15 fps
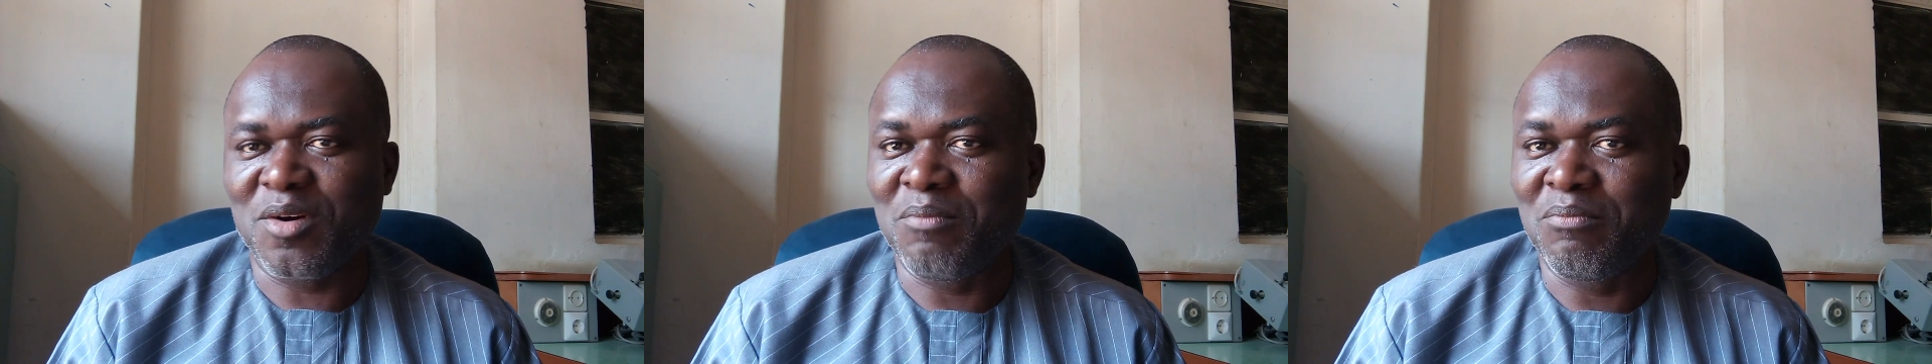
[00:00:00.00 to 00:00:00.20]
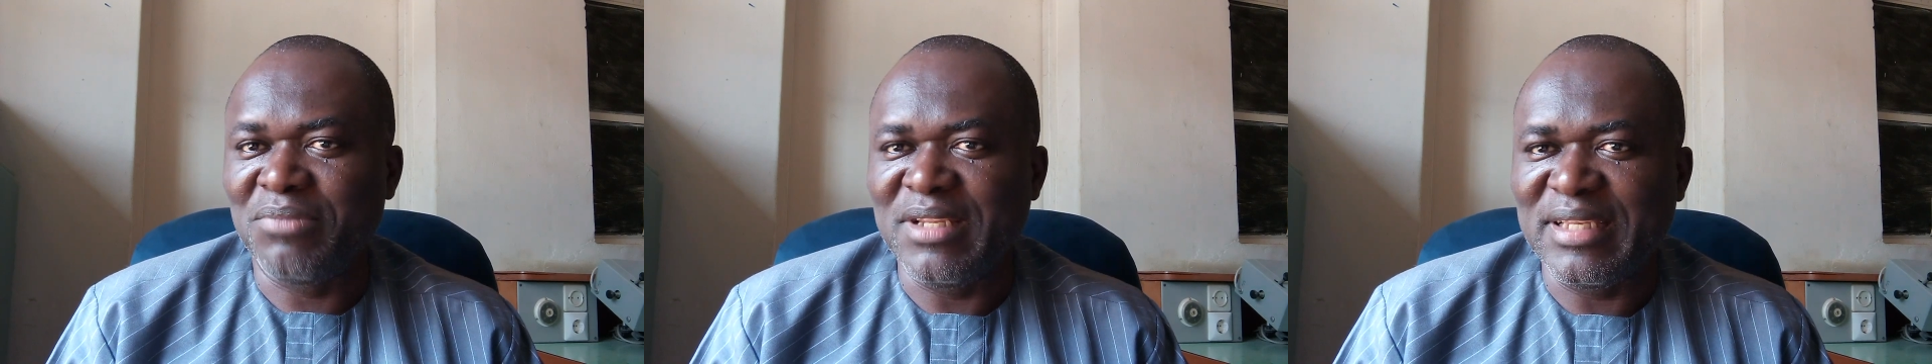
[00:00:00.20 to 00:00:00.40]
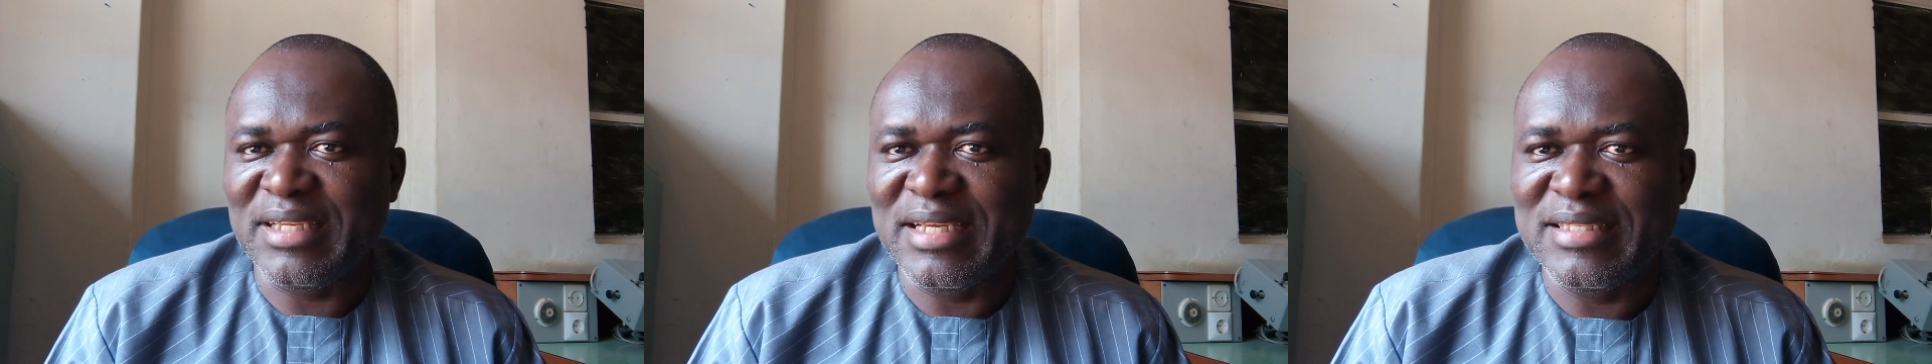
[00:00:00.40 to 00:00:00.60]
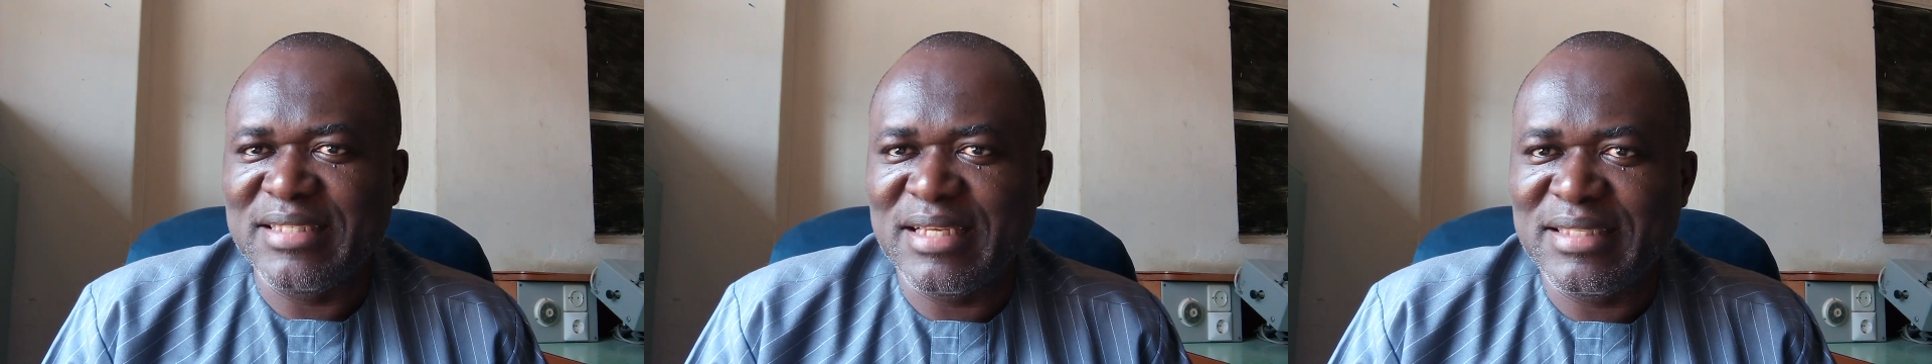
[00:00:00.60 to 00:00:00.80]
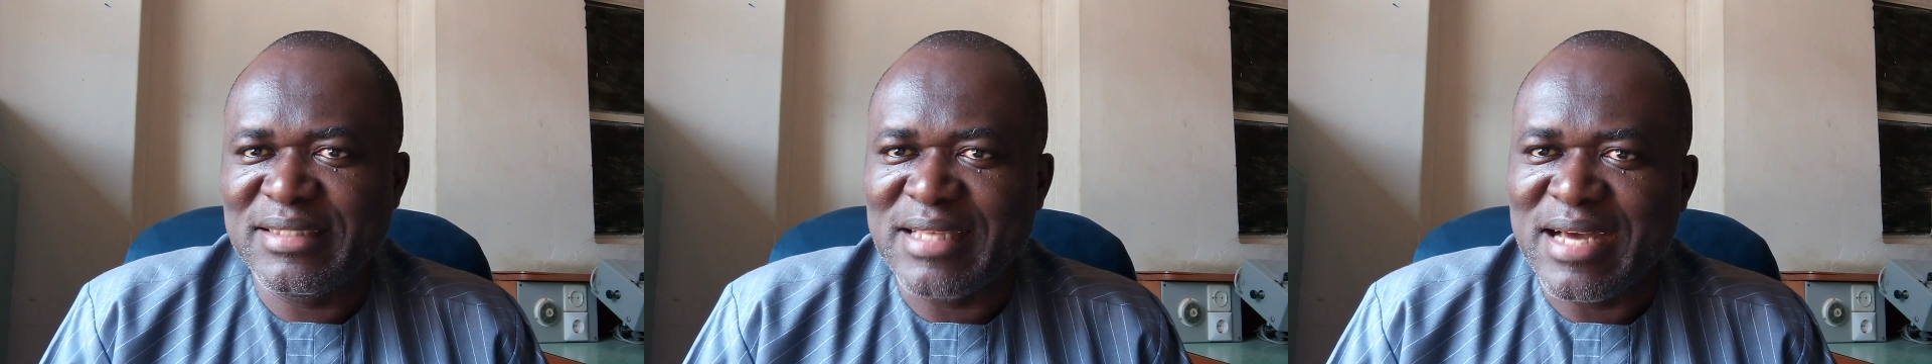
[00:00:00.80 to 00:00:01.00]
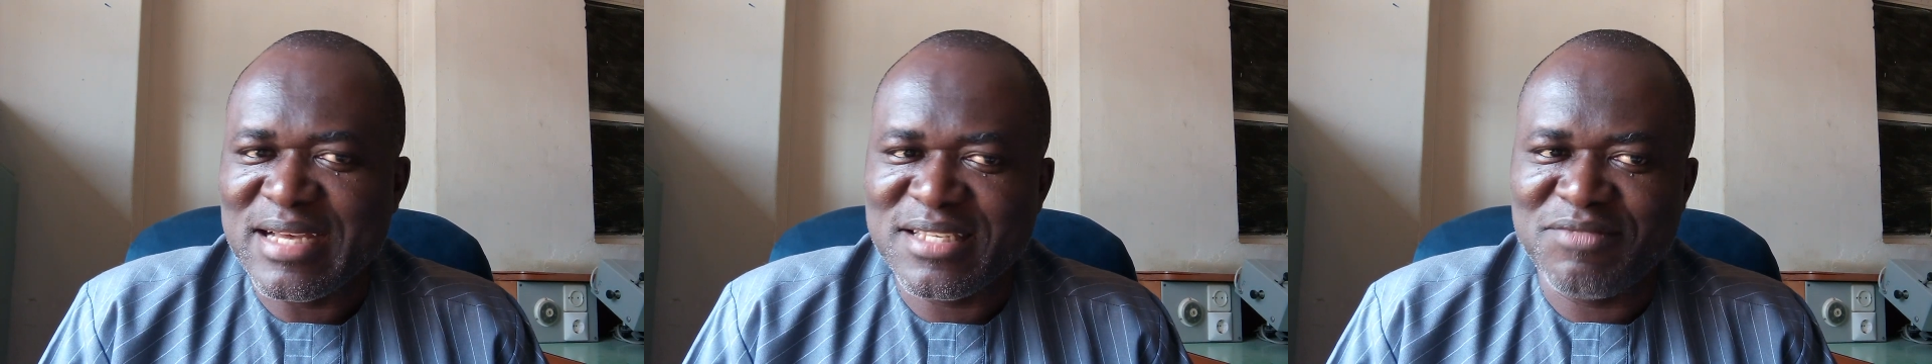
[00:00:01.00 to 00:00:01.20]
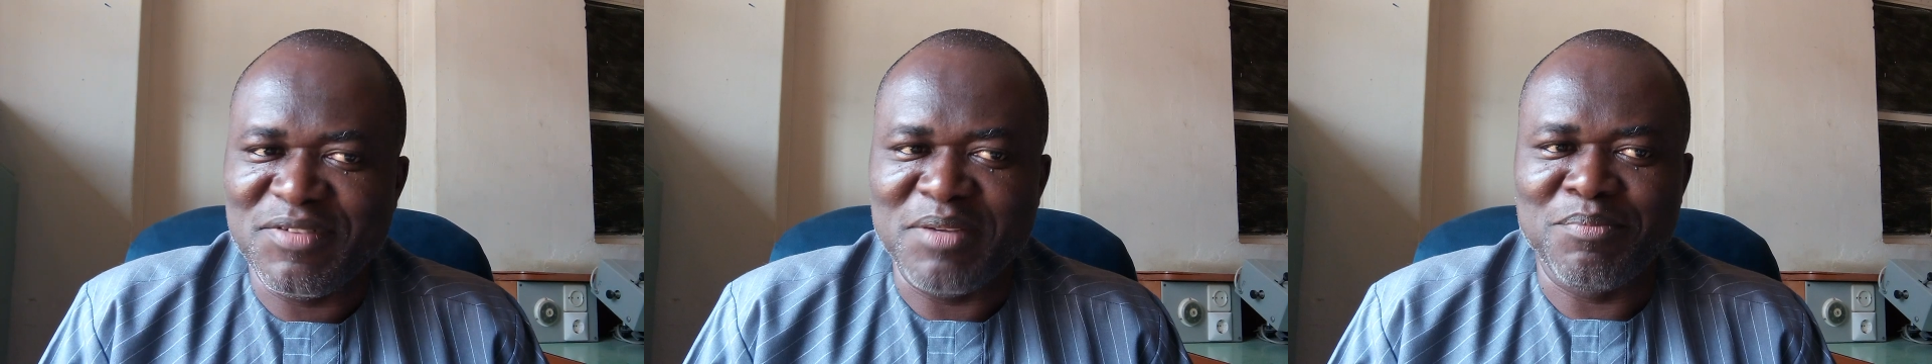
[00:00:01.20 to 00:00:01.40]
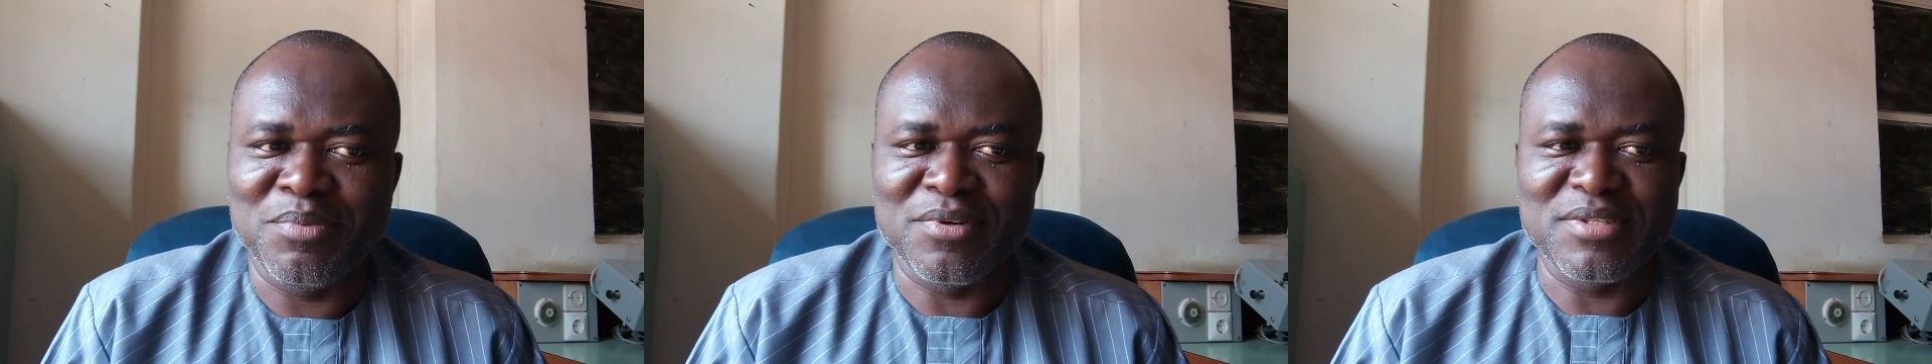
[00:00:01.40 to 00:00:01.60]
Complicated tax
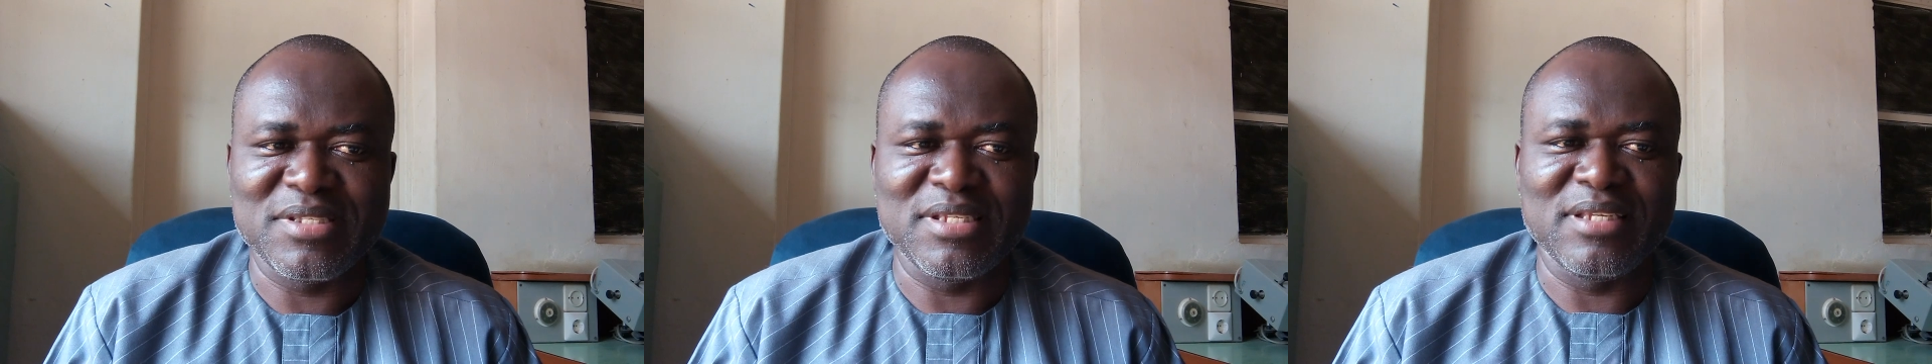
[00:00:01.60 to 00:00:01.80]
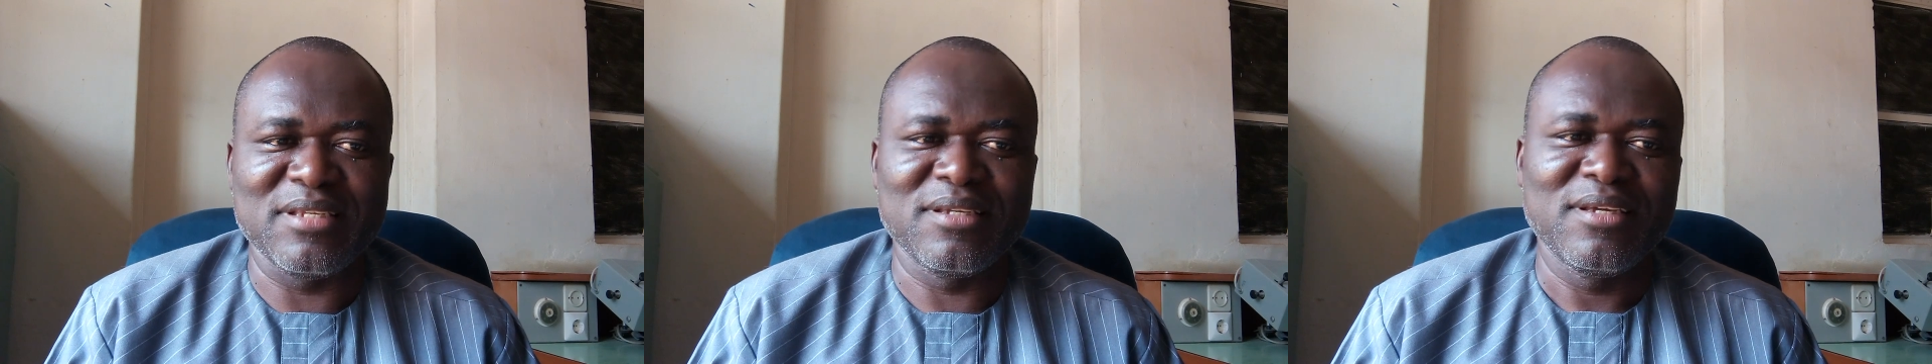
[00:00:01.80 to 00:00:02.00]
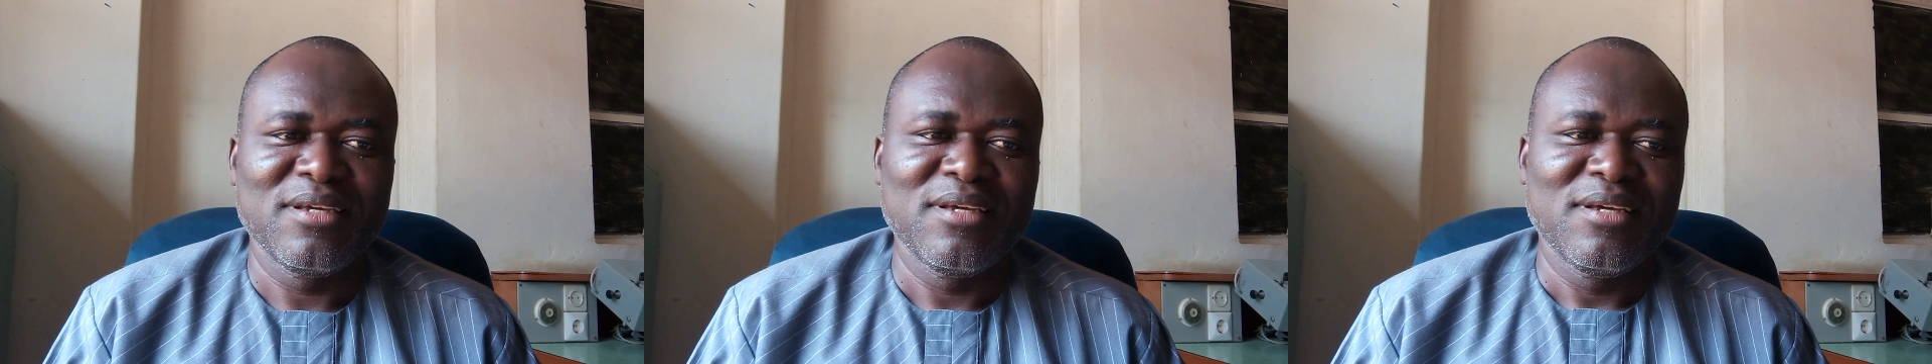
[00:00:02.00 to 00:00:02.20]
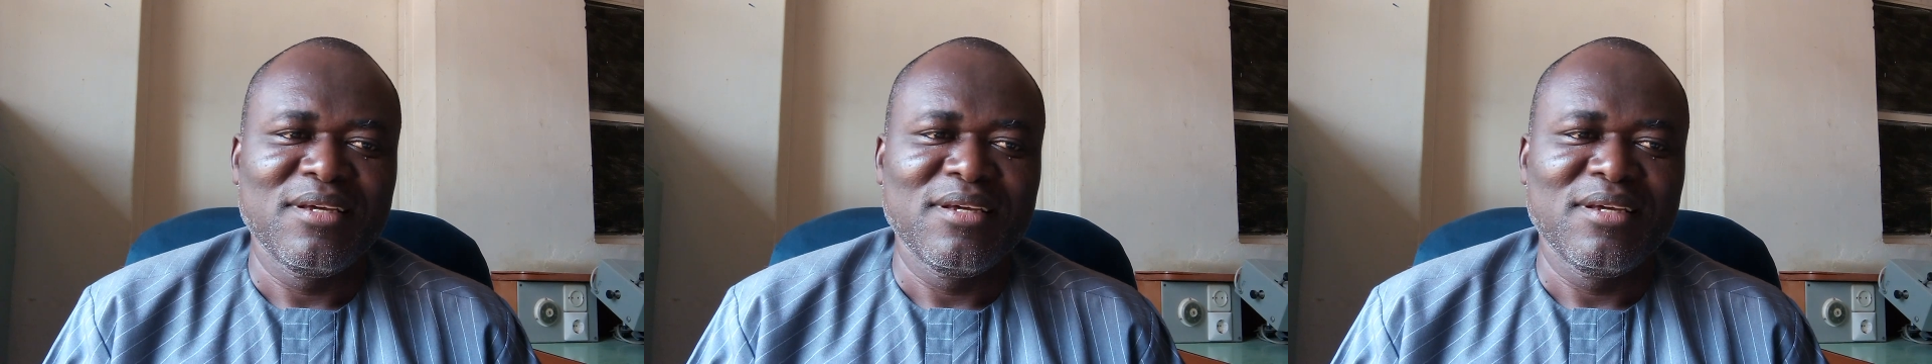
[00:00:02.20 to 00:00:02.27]
reporting.